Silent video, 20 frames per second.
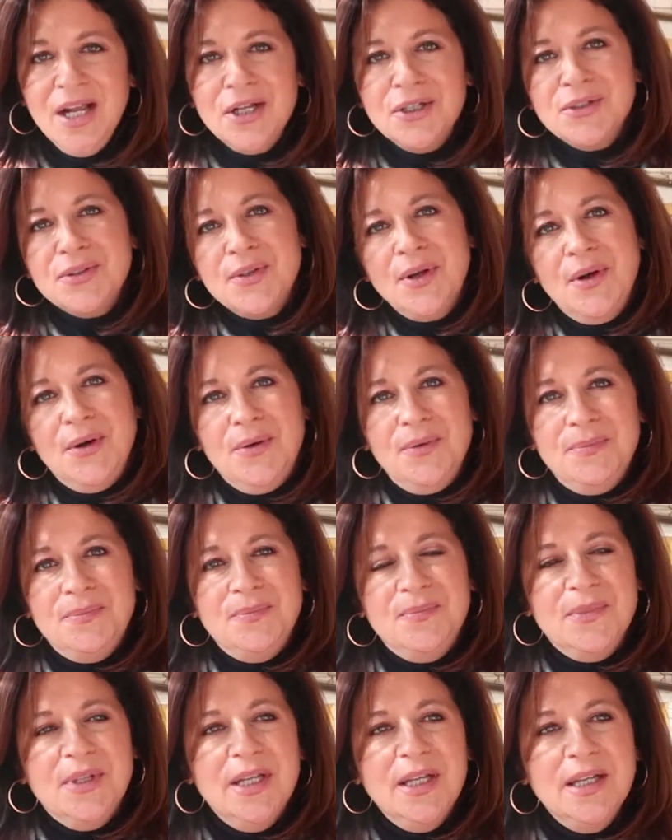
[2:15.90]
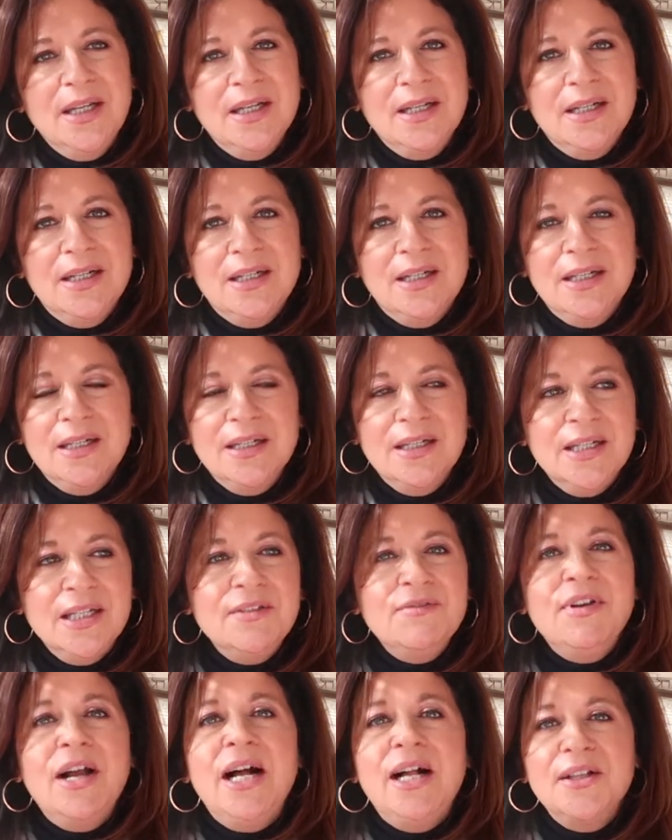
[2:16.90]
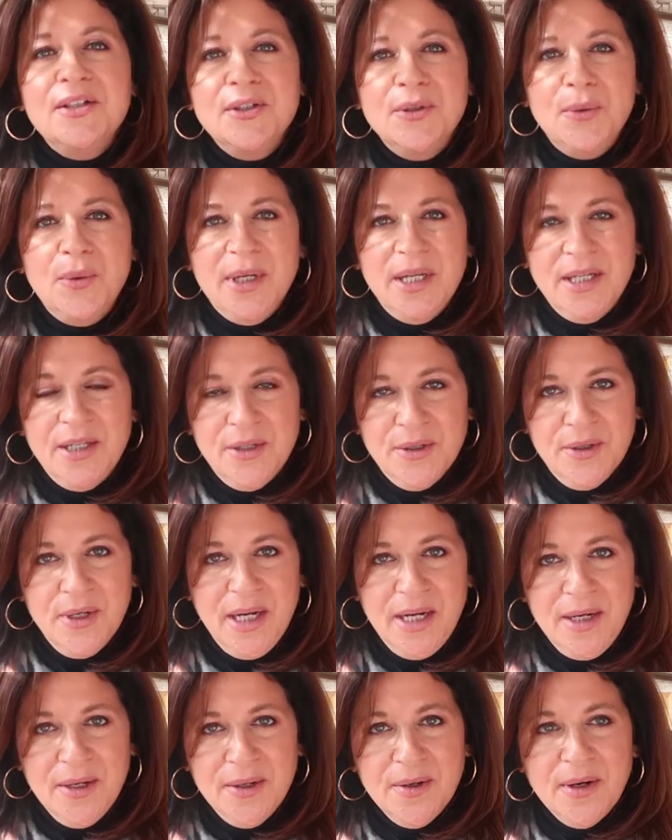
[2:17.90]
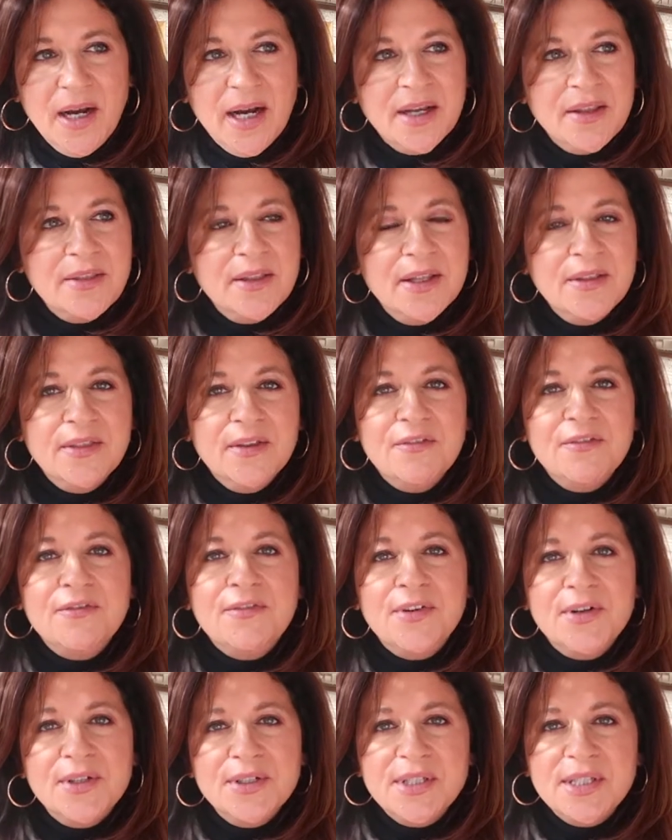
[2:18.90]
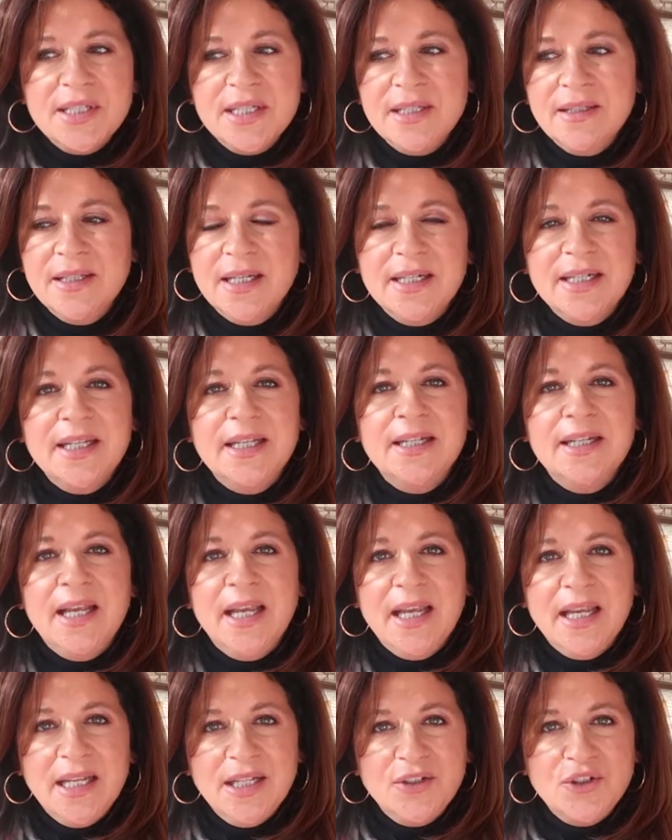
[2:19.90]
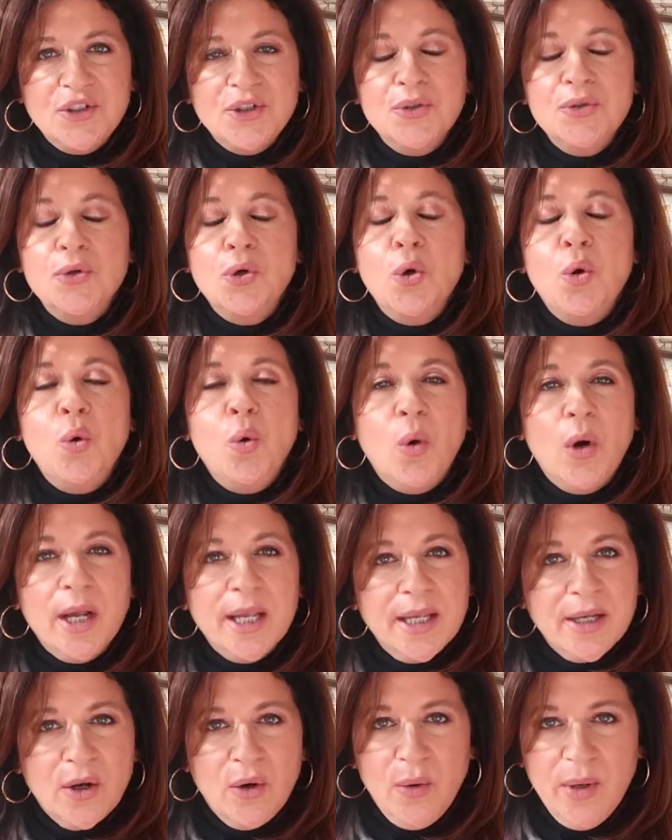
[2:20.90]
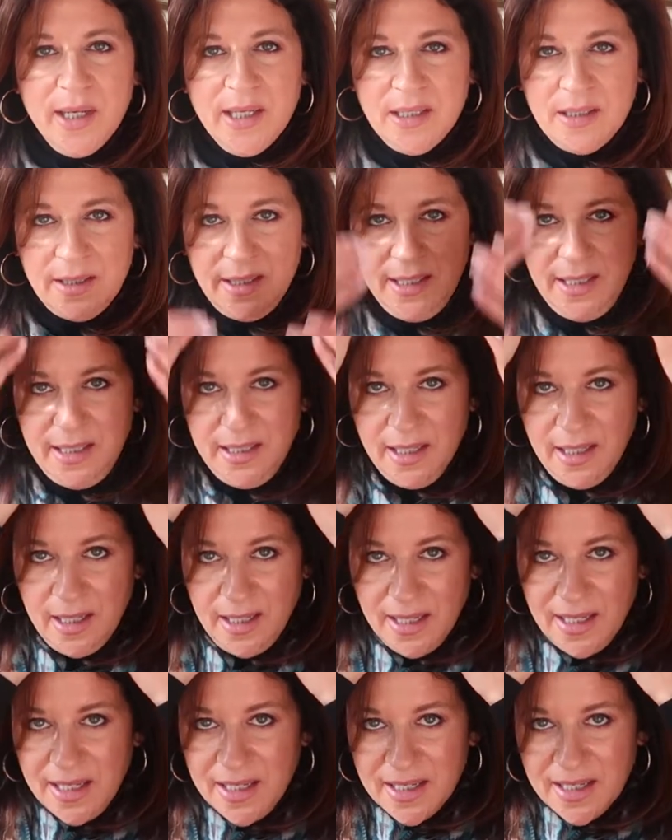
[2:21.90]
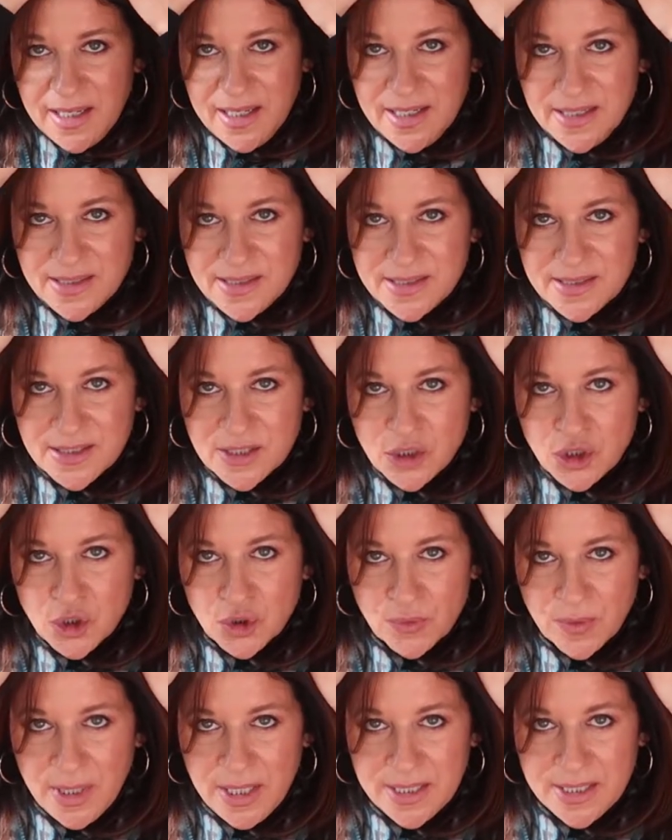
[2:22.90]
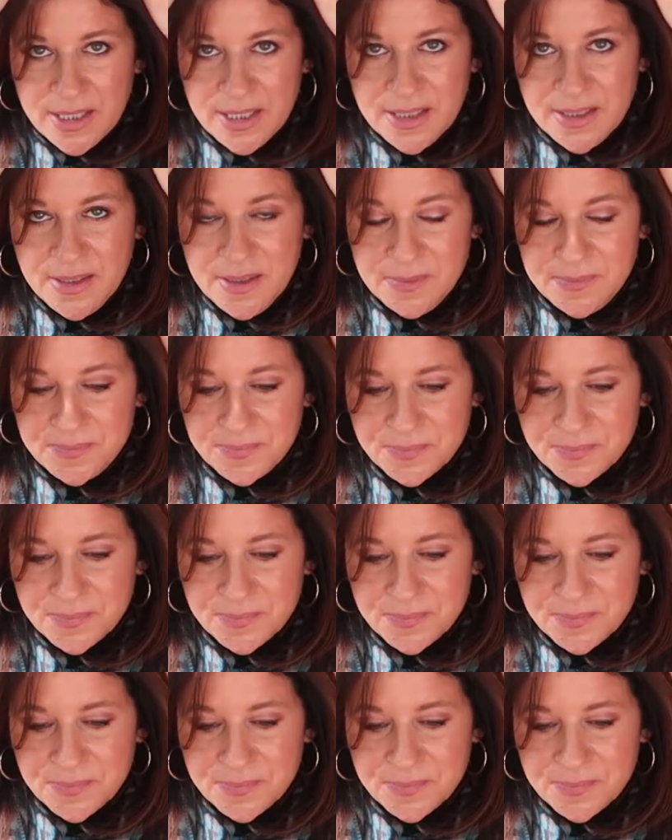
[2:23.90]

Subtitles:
So evaluate your hair. I think the first thing that can age you quite quickly is the dreaded